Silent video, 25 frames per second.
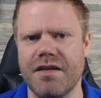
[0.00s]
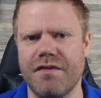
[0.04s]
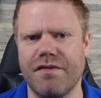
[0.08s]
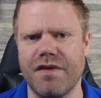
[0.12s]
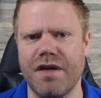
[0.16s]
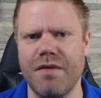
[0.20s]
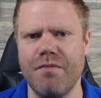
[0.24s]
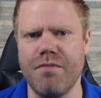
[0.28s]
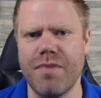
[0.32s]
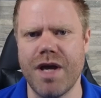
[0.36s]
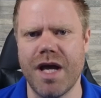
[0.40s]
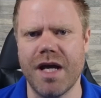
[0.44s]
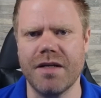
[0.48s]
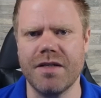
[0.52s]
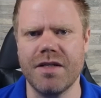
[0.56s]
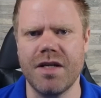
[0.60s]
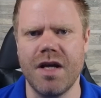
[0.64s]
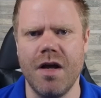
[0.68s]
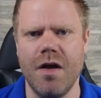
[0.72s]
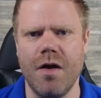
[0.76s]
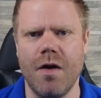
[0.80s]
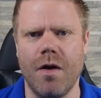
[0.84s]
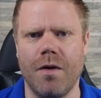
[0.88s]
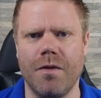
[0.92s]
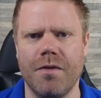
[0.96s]
impact
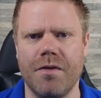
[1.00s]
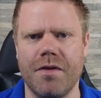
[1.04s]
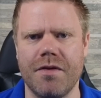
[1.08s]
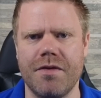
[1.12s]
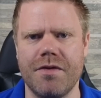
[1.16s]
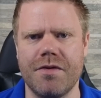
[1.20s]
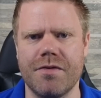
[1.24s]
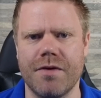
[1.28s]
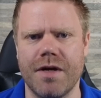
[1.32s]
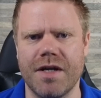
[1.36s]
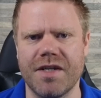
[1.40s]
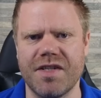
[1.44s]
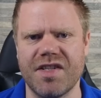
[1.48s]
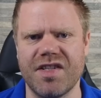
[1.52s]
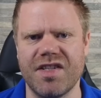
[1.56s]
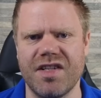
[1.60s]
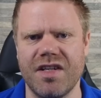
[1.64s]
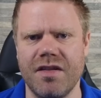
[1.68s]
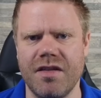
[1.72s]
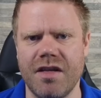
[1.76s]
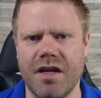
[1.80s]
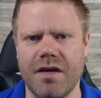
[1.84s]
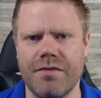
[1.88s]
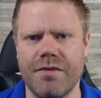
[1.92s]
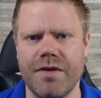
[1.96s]
on the trust in
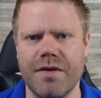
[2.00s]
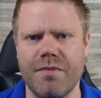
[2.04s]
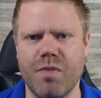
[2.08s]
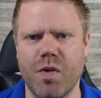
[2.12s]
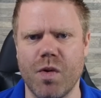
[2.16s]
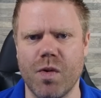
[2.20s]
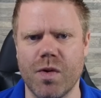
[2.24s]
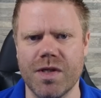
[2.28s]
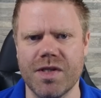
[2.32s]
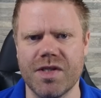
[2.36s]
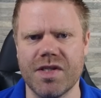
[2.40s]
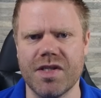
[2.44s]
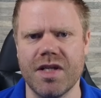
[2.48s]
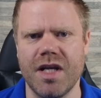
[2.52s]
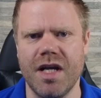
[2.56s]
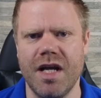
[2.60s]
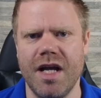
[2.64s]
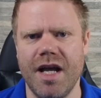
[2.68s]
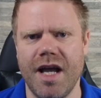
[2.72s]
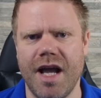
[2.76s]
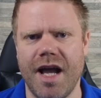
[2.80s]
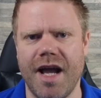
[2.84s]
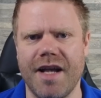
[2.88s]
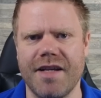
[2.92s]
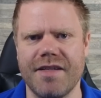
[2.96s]
their reports,
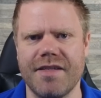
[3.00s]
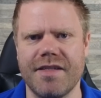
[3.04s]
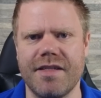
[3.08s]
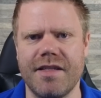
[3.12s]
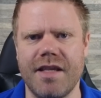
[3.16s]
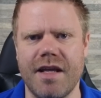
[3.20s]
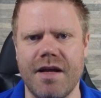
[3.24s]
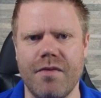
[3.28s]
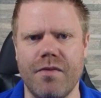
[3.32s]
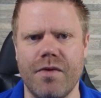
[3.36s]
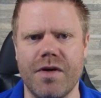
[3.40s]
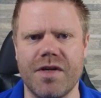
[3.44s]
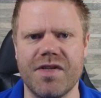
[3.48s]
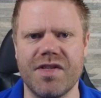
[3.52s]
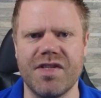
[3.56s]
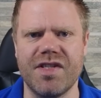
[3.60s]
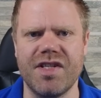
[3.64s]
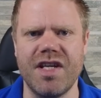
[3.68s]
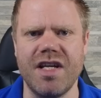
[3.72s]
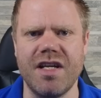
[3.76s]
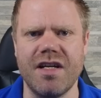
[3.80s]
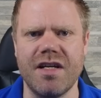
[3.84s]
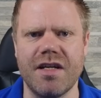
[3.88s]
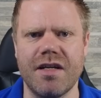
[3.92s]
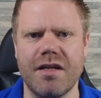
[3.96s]
as they were
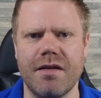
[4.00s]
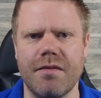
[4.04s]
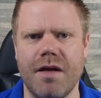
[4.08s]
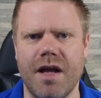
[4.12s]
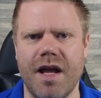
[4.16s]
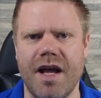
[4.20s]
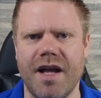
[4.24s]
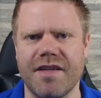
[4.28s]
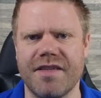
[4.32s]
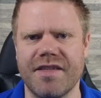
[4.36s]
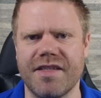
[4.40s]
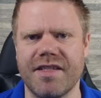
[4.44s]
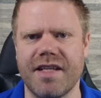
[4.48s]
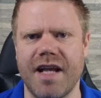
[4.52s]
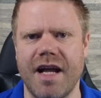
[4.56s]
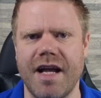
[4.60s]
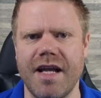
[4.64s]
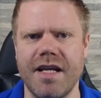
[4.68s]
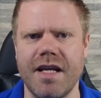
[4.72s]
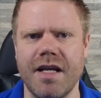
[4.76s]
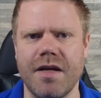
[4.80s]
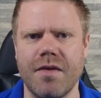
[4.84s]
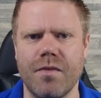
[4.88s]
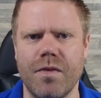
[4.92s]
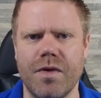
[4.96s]
seen as
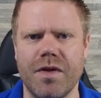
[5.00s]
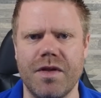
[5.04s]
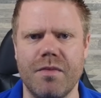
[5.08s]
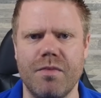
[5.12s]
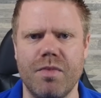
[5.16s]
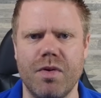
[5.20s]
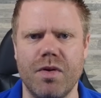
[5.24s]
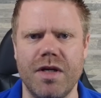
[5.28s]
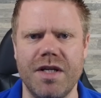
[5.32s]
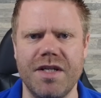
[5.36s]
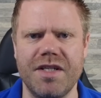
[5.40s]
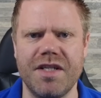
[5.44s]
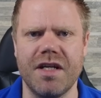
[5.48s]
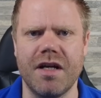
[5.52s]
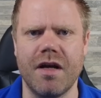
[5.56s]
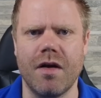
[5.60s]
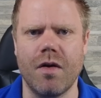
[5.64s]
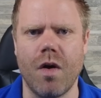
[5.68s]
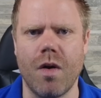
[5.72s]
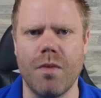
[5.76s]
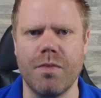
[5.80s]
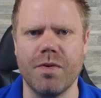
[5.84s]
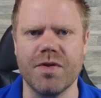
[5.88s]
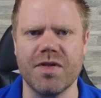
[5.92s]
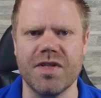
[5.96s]
siding with the political
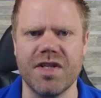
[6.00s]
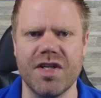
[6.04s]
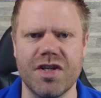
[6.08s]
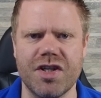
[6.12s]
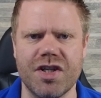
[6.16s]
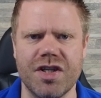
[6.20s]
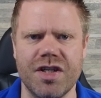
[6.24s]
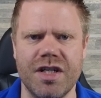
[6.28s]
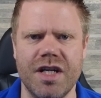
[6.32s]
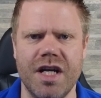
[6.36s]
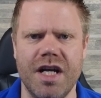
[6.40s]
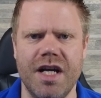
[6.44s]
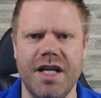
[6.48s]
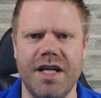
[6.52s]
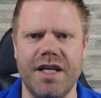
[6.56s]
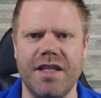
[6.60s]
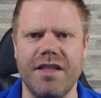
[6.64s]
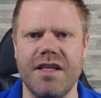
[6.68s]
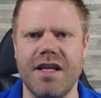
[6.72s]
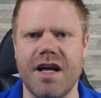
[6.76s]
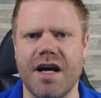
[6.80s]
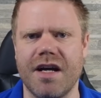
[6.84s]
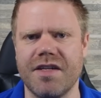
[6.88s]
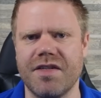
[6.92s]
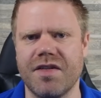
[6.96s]
opposition in
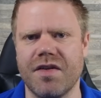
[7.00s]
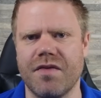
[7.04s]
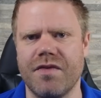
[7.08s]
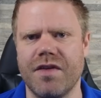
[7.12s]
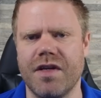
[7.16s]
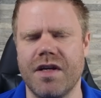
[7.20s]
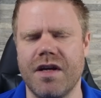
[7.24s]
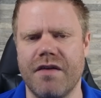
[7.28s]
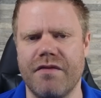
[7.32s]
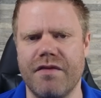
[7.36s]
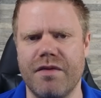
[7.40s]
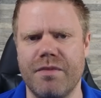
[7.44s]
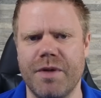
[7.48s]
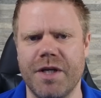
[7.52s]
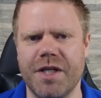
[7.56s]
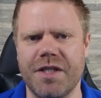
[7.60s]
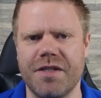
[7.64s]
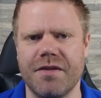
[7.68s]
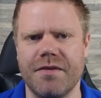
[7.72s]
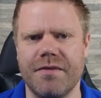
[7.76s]
the eyes of the government.